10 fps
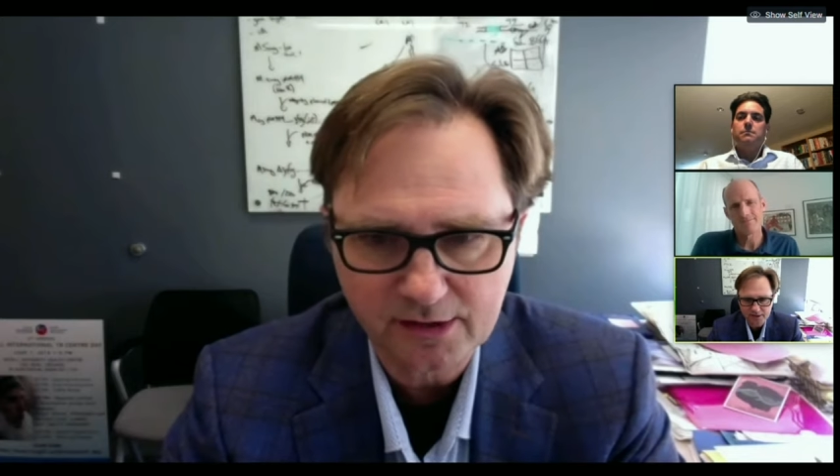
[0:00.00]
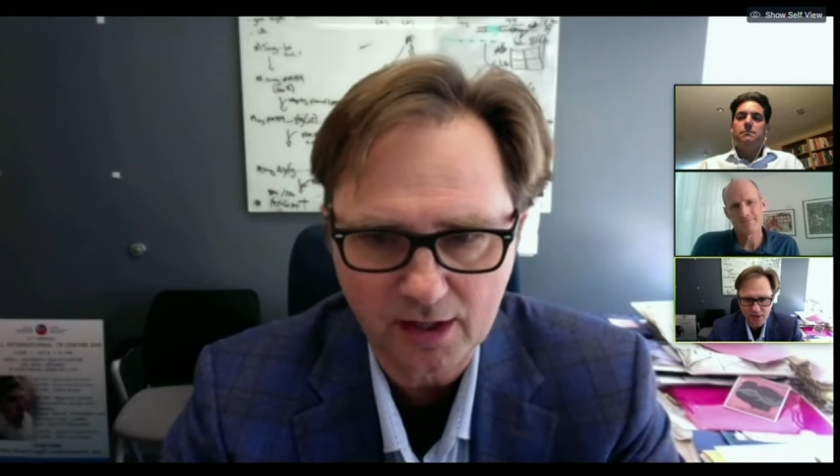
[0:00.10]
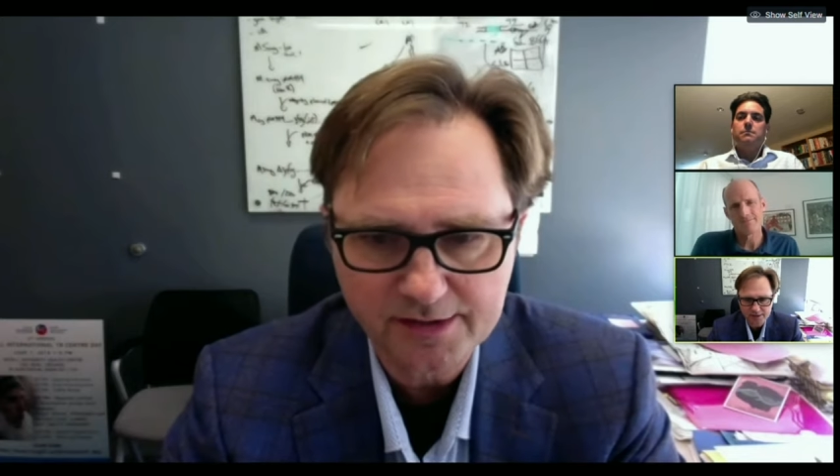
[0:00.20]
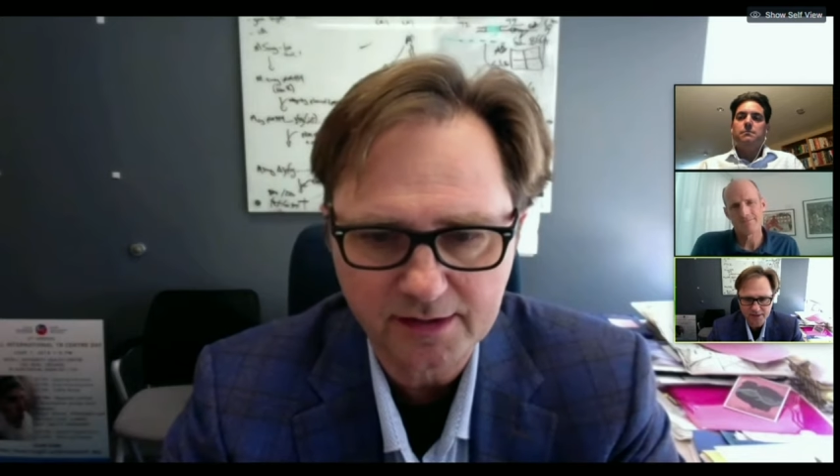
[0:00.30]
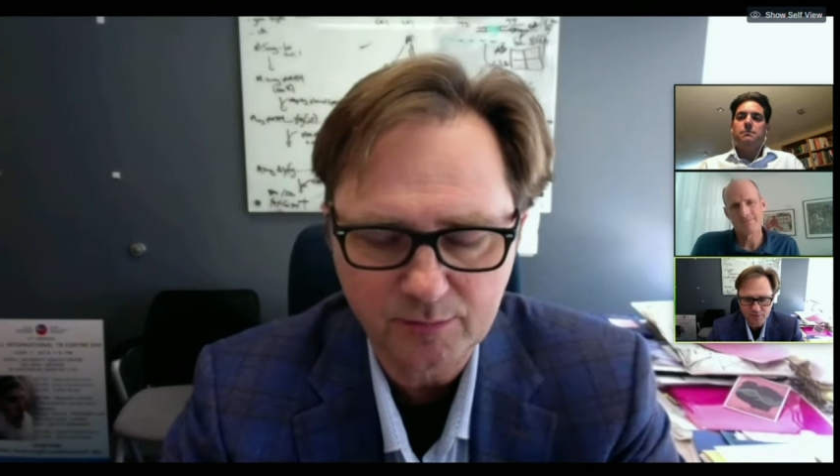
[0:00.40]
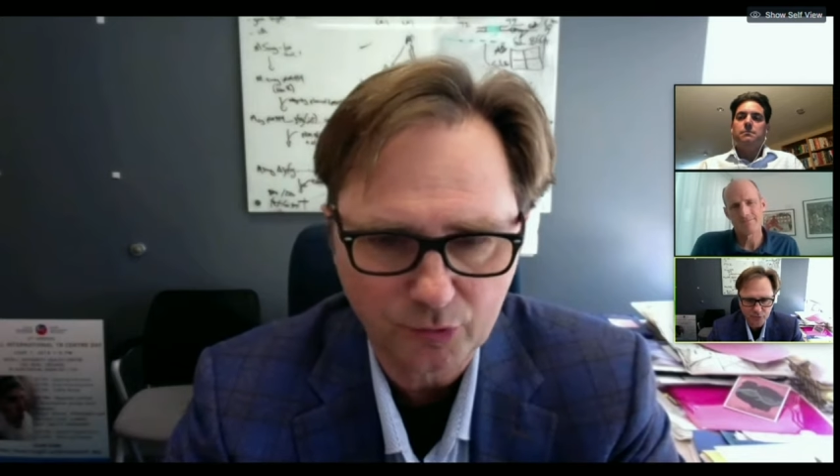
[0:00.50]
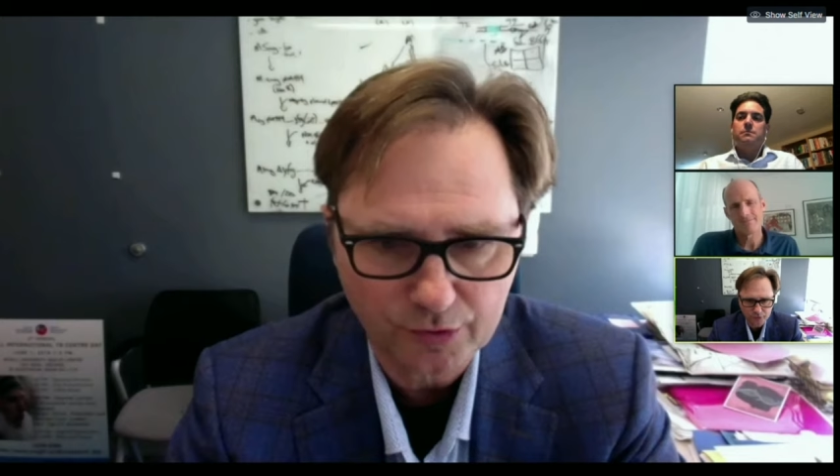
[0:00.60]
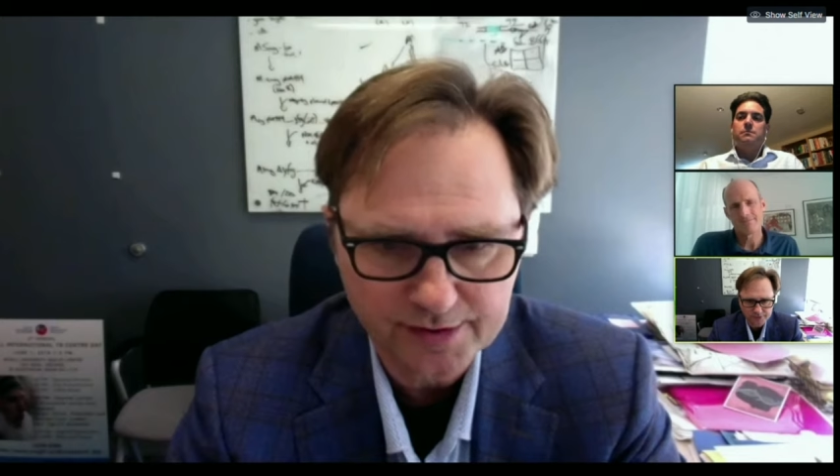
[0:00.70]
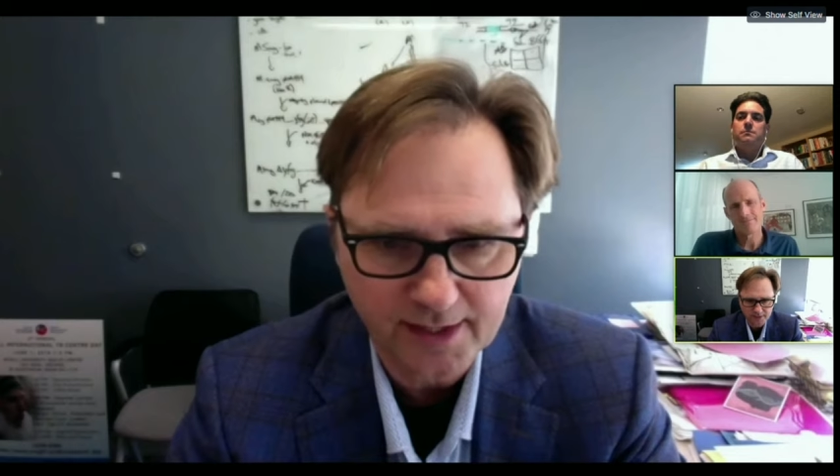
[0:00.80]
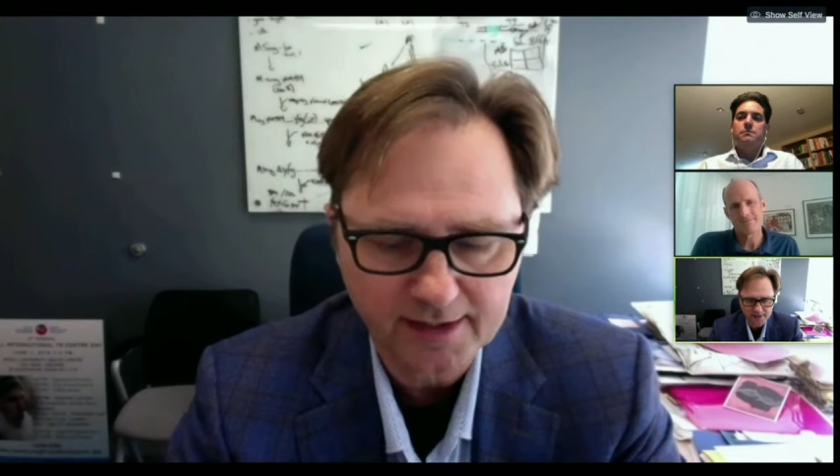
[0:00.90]
causing more
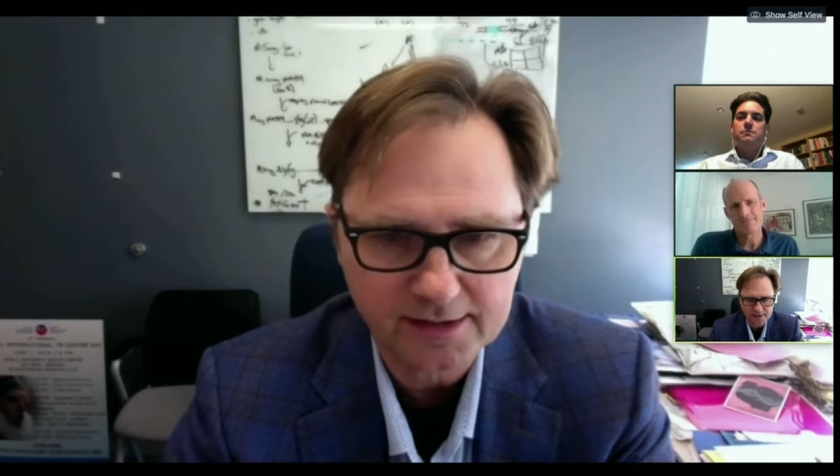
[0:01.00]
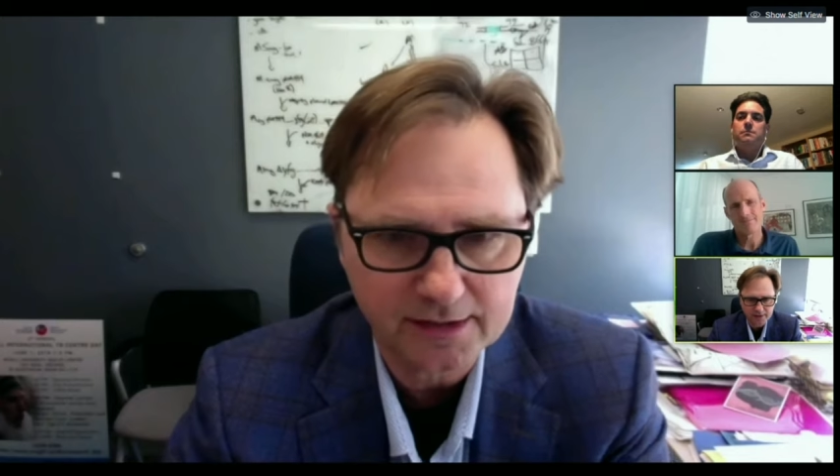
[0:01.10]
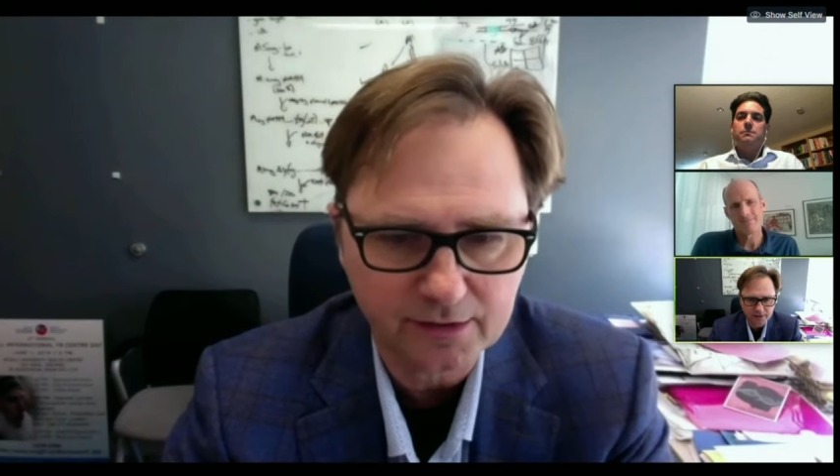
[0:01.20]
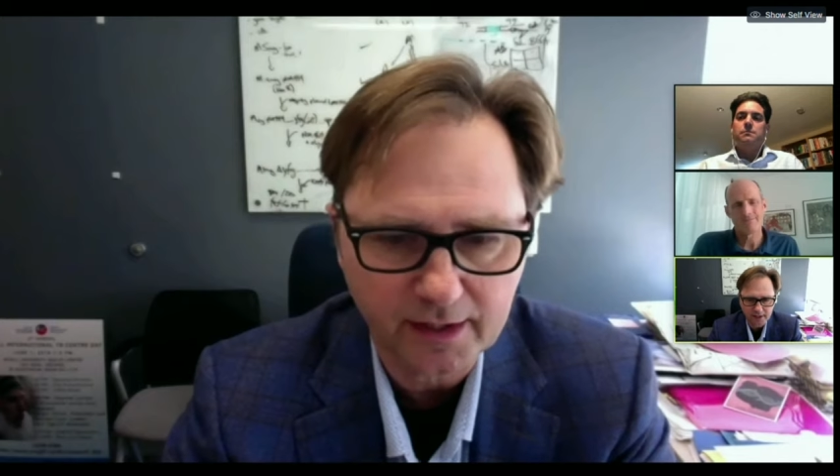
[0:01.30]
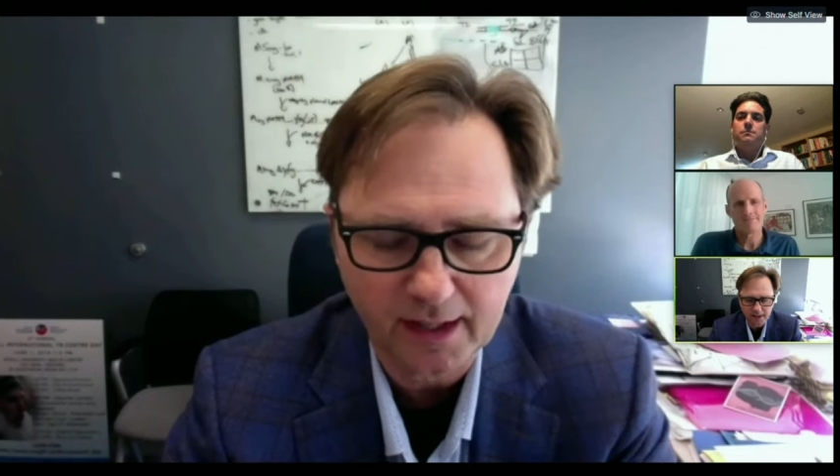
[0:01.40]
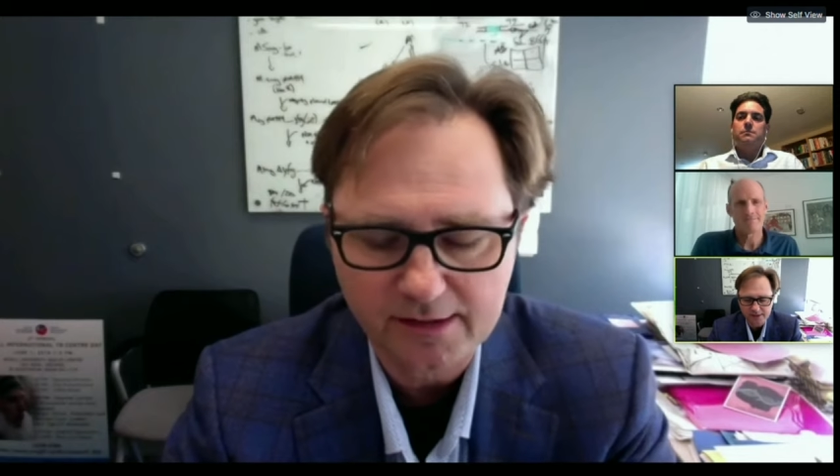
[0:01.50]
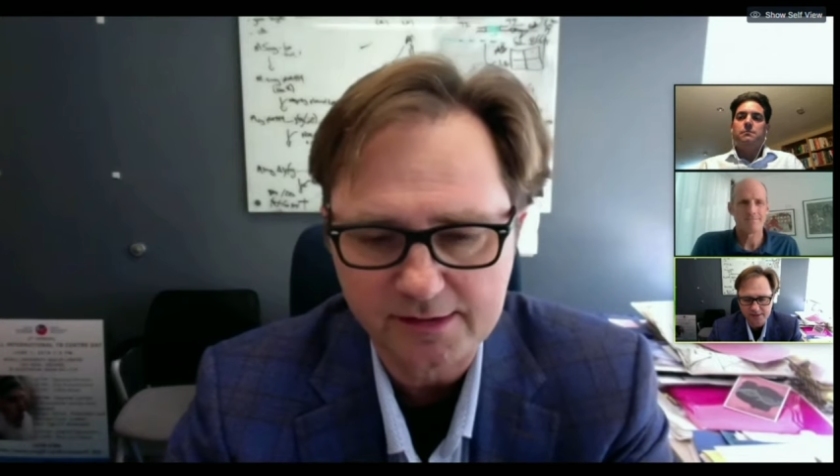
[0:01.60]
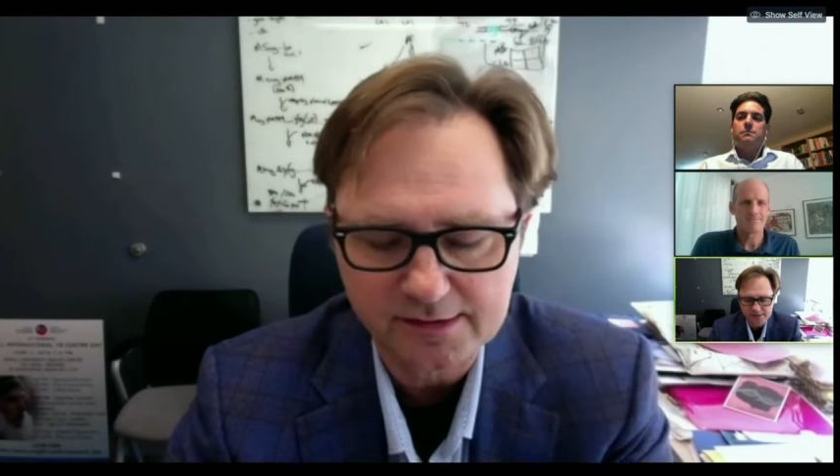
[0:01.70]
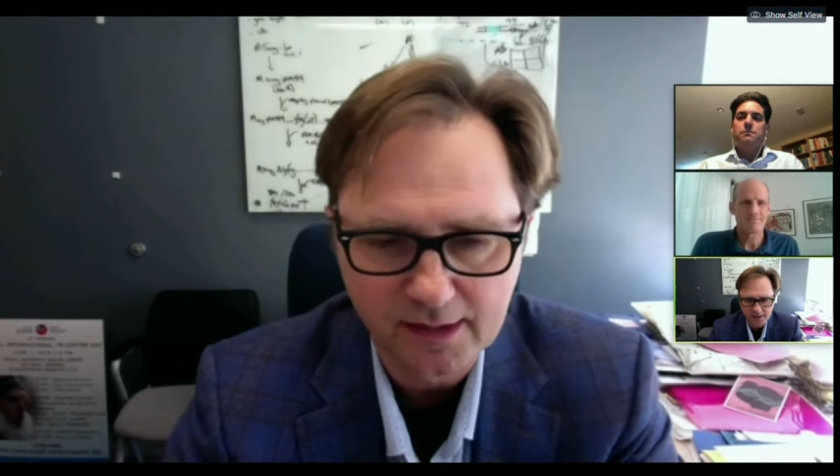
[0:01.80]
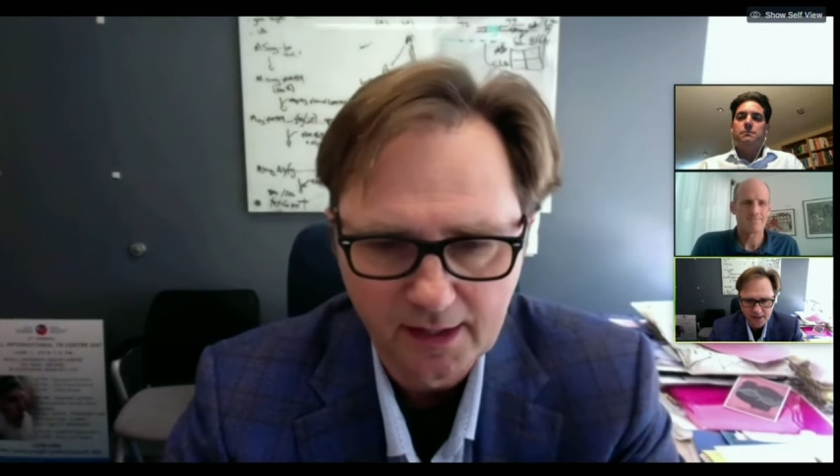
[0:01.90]
secondary cases.